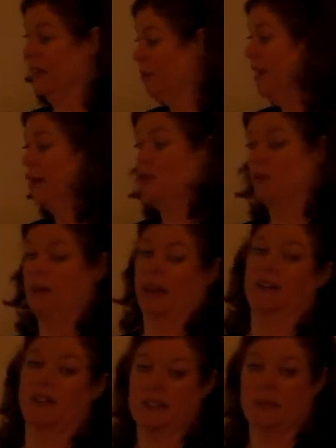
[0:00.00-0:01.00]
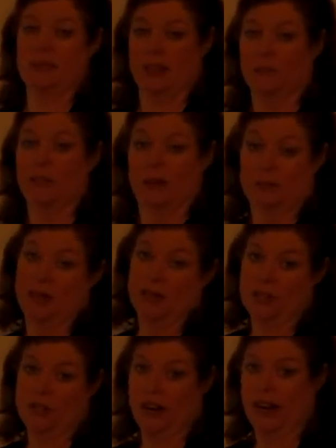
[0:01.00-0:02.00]
Sometimes your mannerisms can be a bit
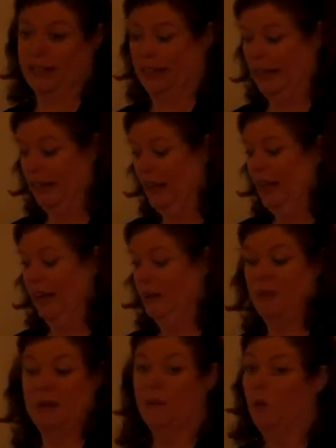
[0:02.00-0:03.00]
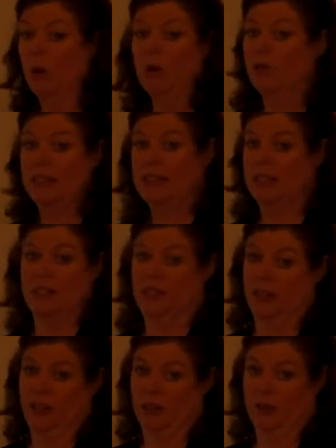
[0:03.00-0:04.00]
distracting, and people won't listen
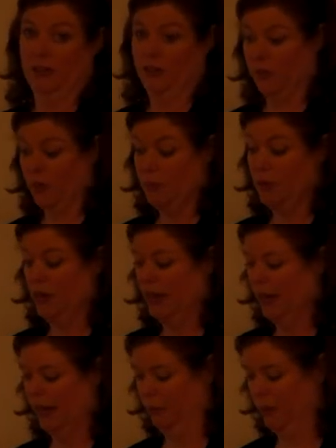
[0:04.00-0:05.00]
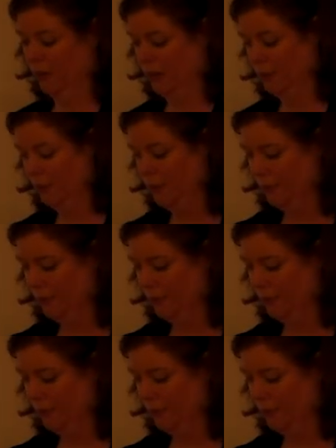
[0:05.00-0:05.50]
to you if you're communicating with them.